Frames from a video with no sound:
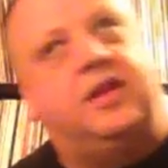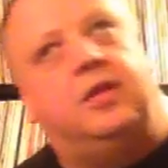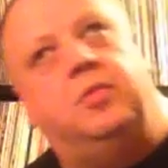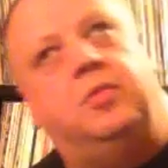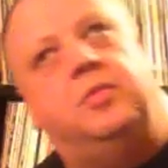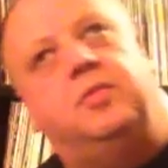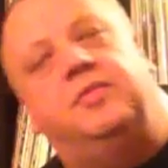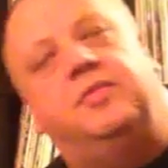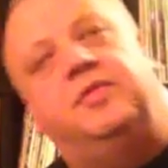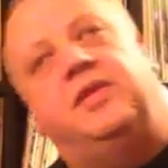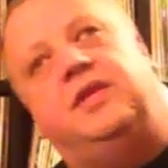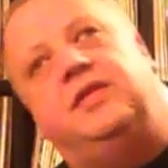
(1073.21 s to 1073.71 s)

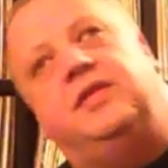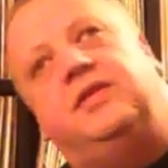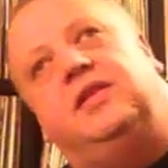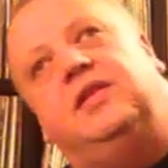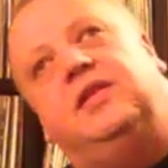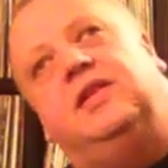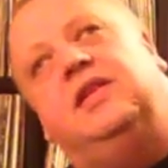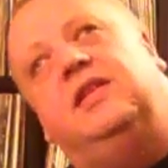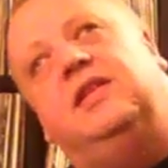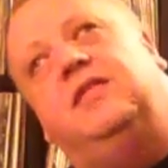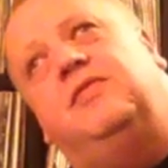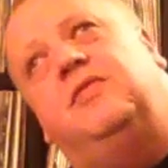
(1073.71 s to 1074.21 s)
album of
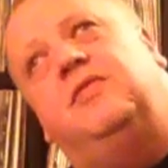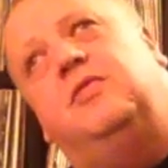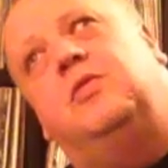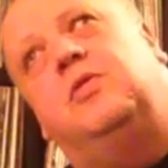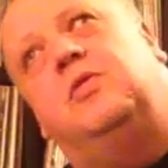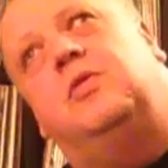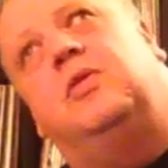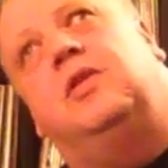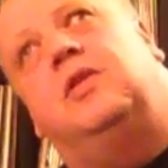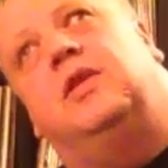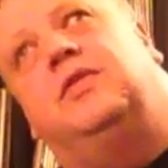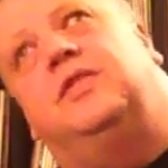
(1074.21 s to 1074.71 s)

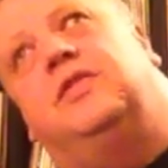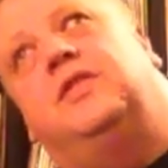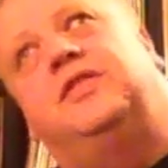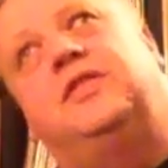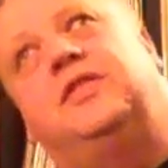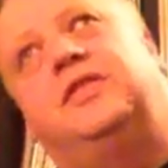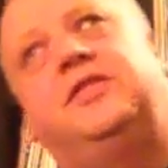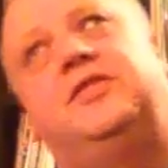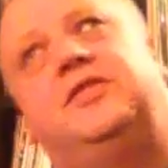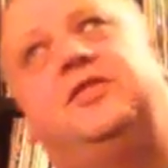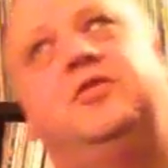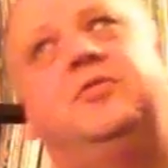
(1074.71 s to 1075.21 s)
1984, and this
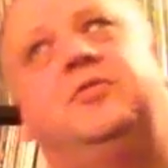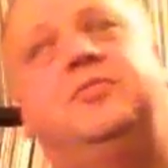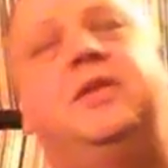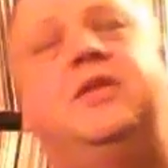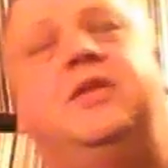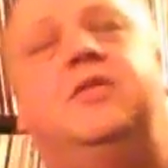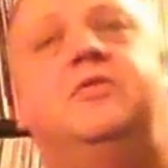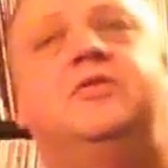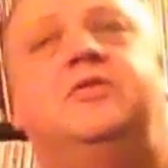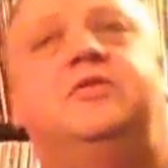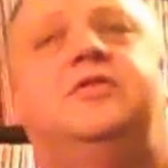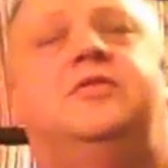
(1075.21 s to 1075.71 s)
is, should
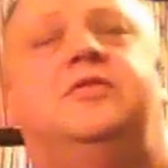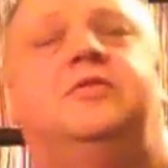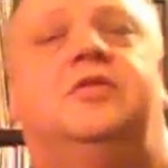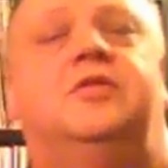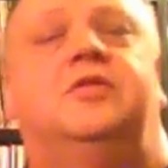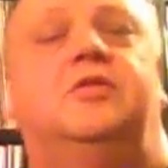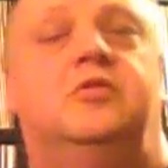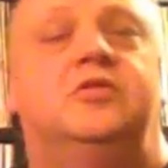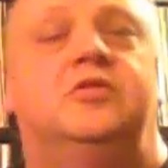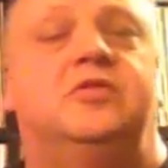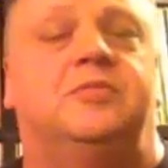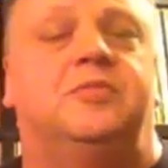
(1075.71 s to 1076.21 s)
be
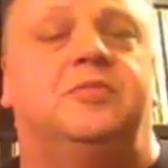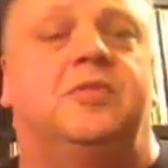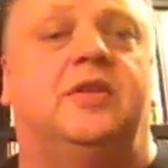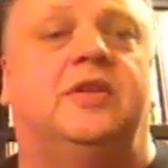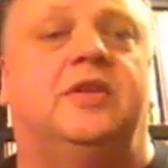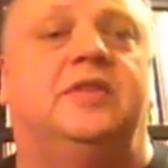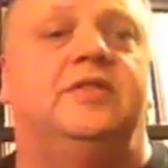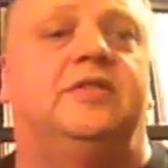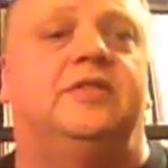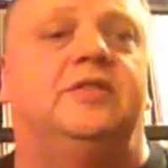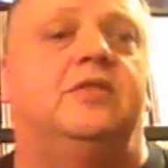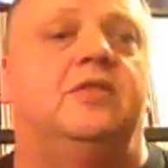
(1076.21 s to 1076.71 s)
no
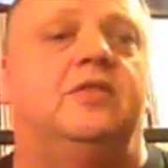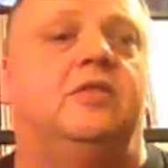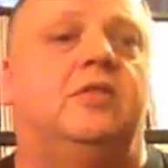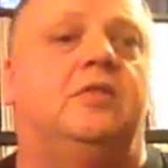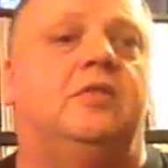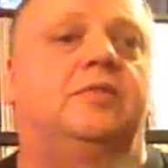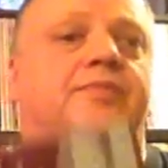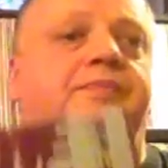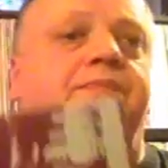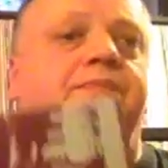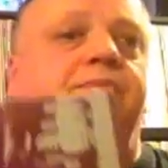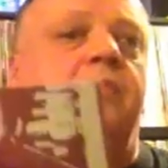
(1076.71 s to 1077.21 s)
surprise at
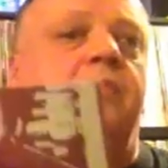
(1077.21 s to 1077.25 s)
all.